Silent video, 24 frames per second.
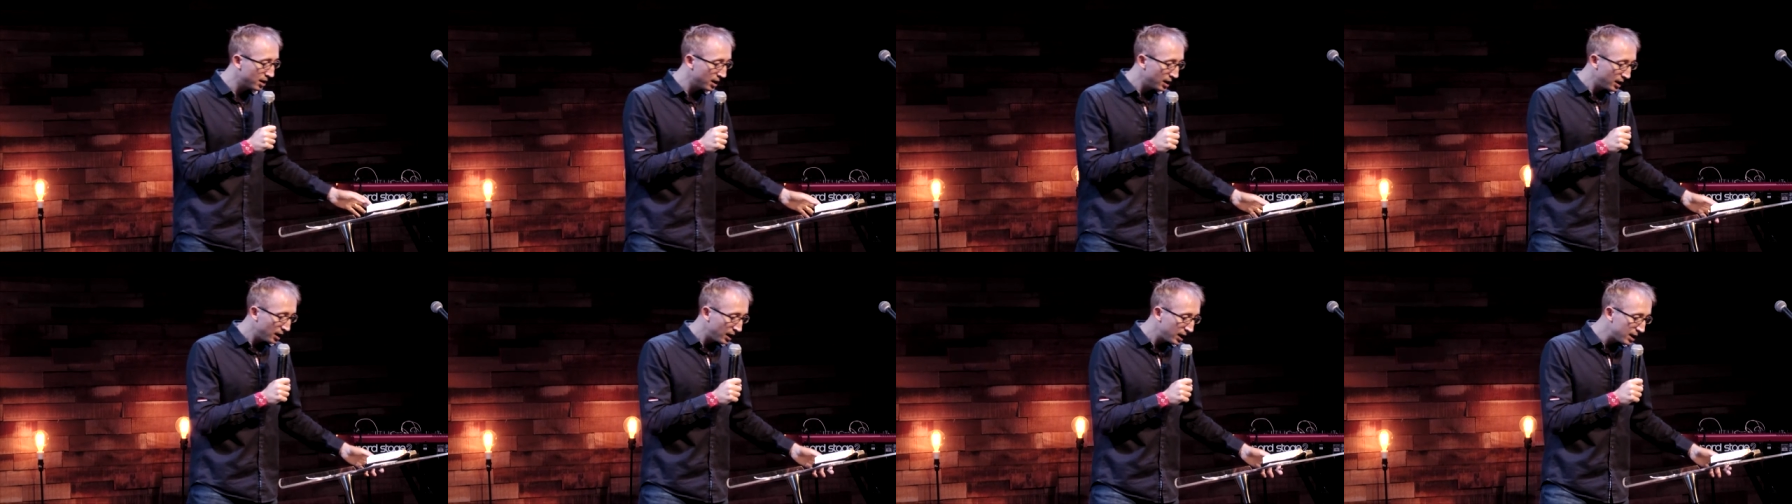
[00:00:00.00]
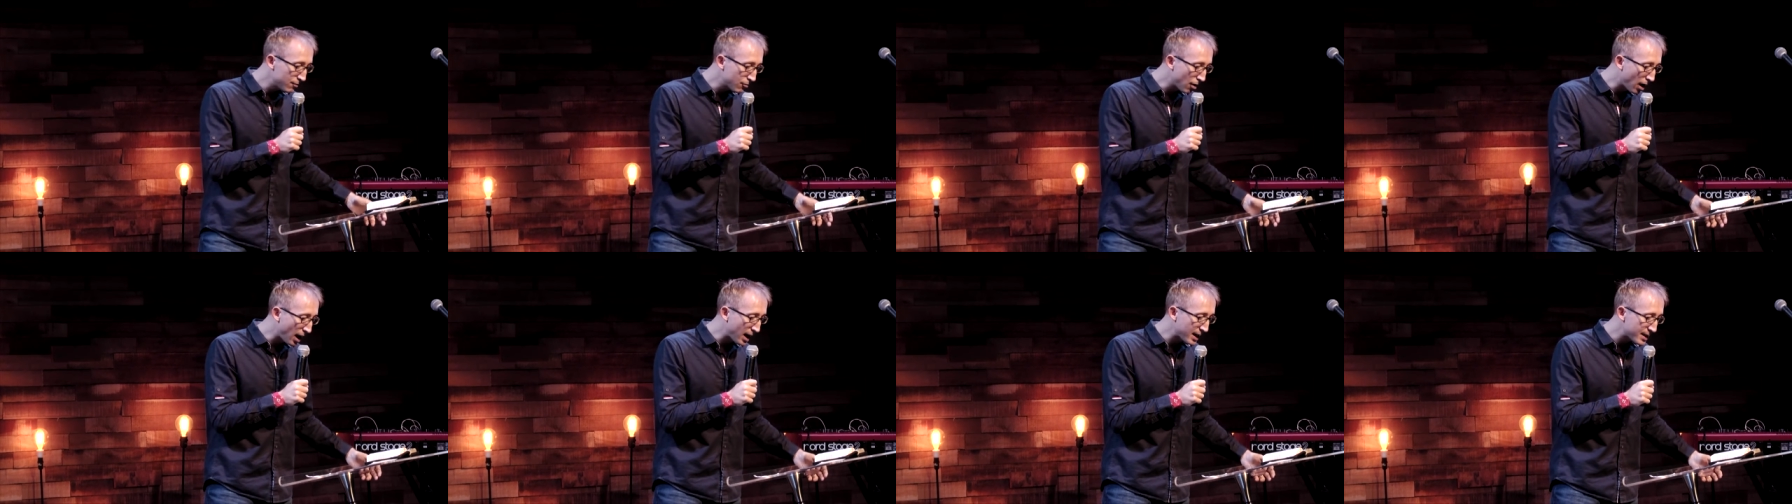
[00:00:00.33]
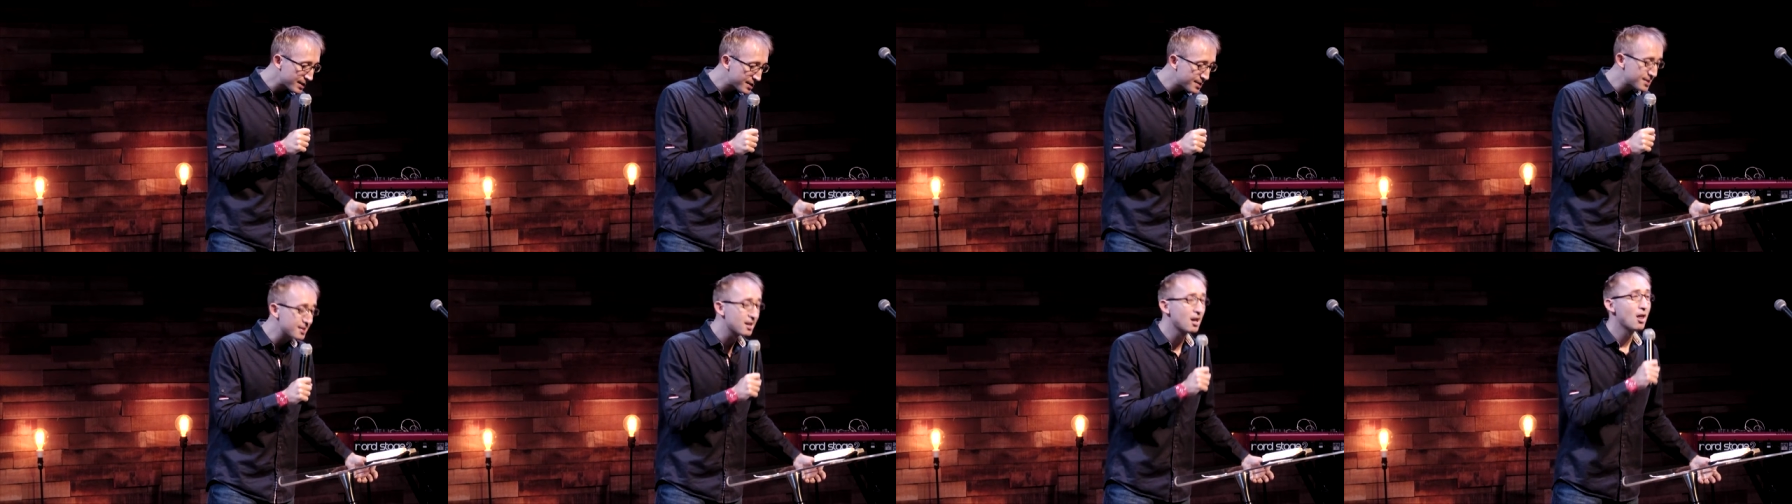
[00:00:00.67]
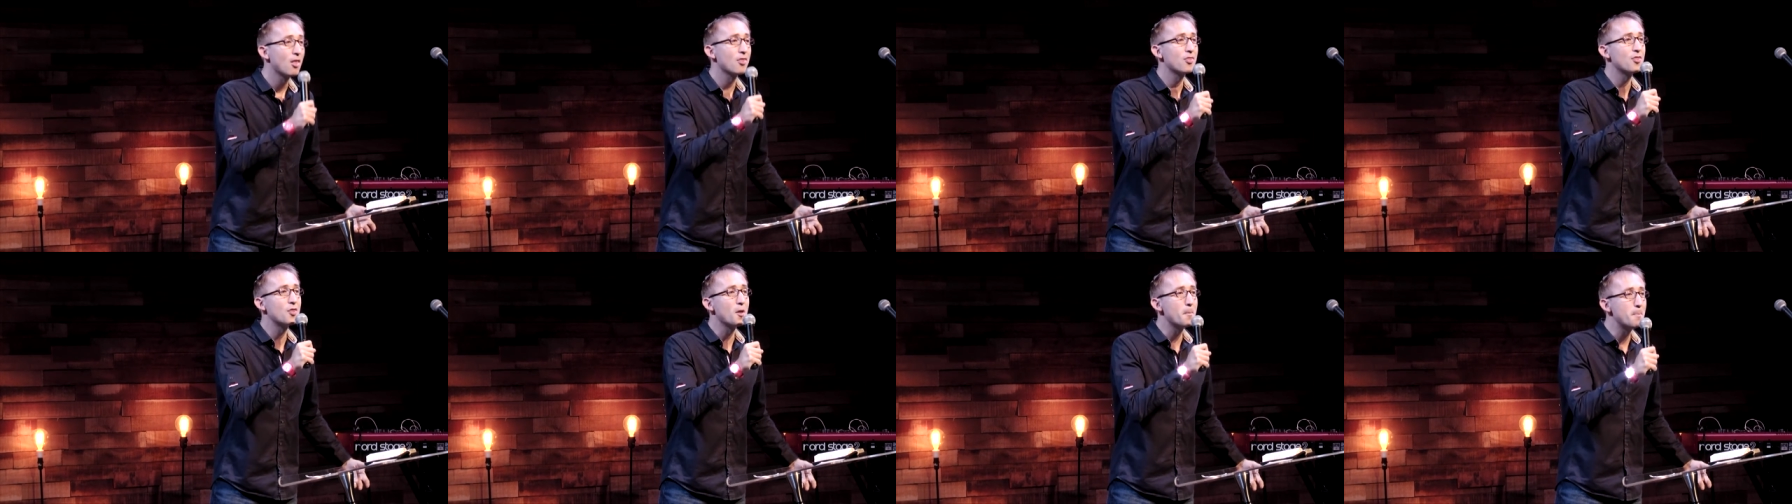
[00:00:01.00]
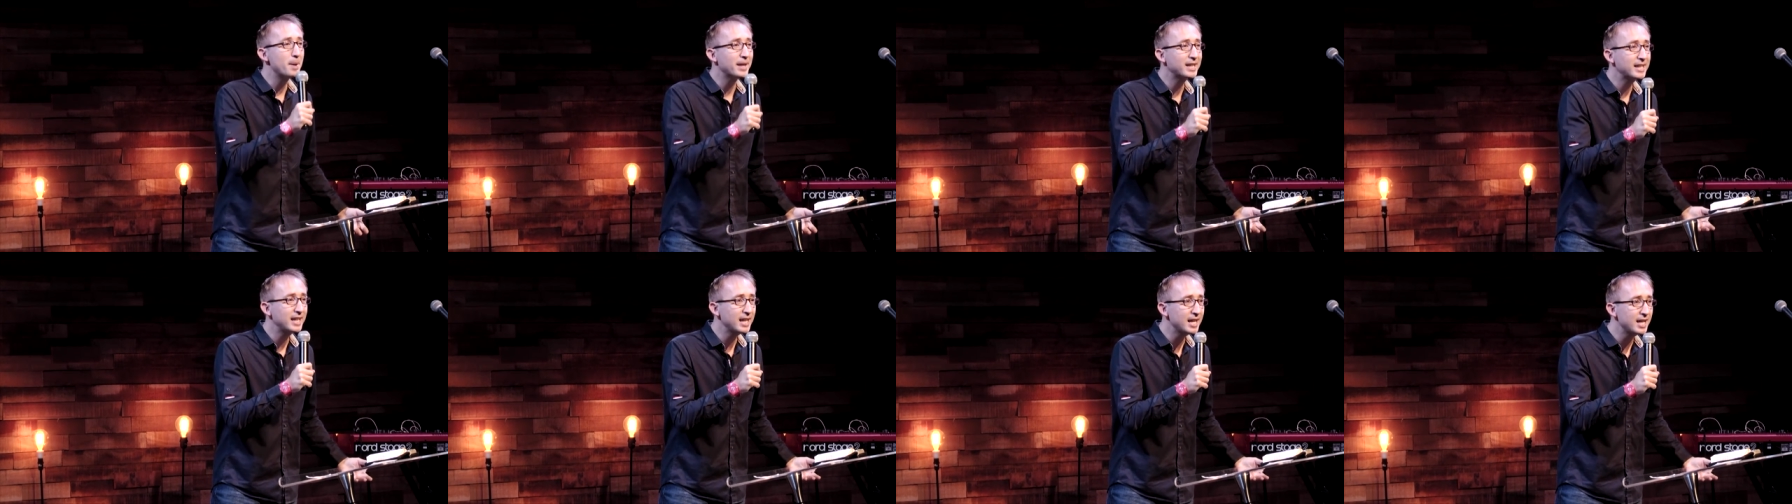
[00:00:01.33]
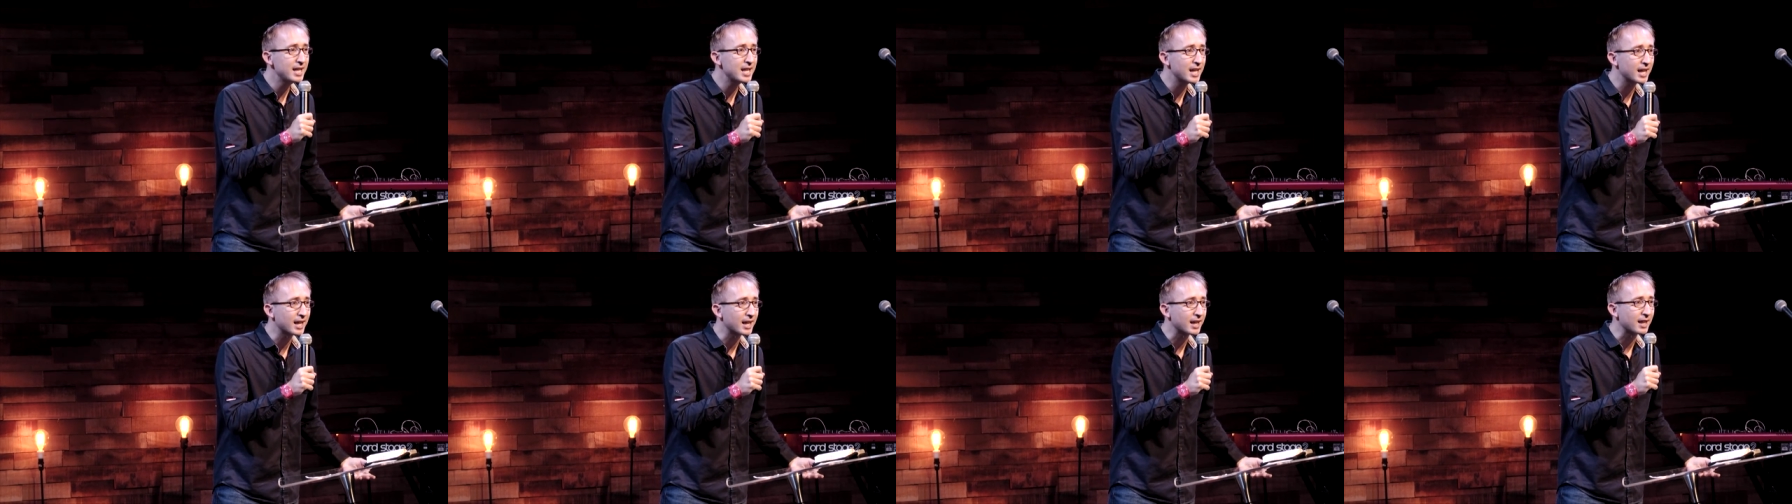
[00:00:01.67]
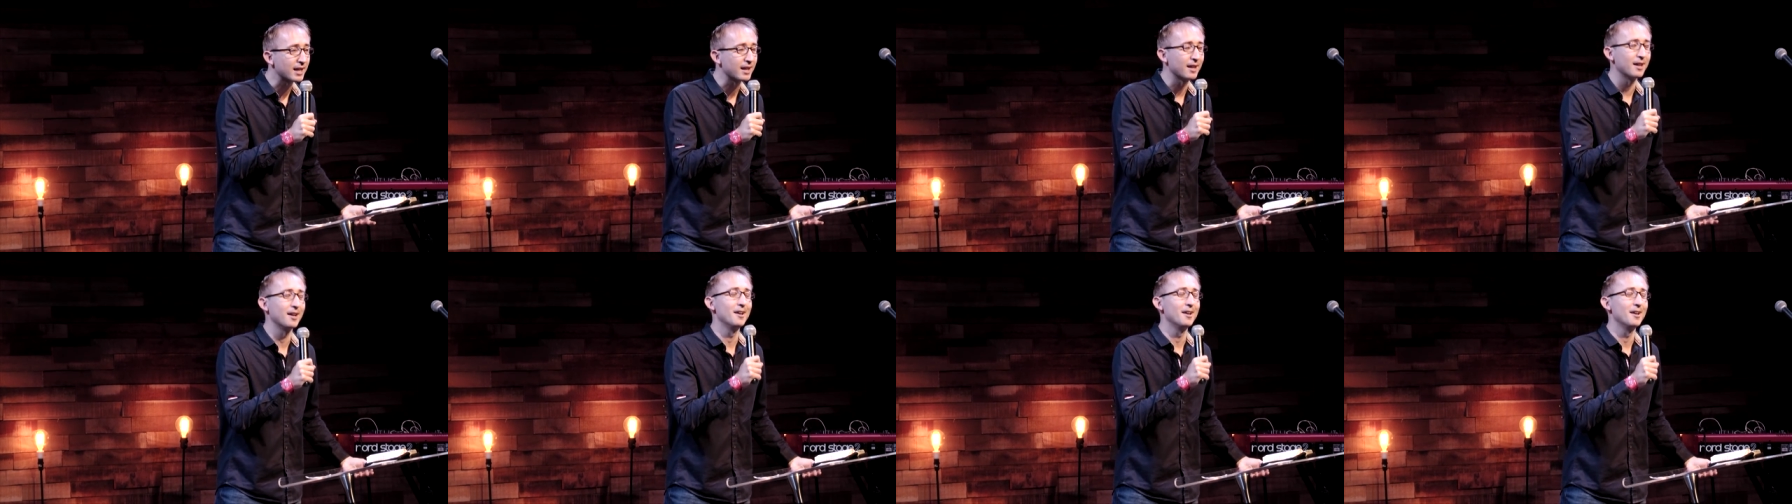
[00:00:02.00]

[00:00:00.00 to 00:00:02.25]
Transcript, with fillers: he writes, the beginning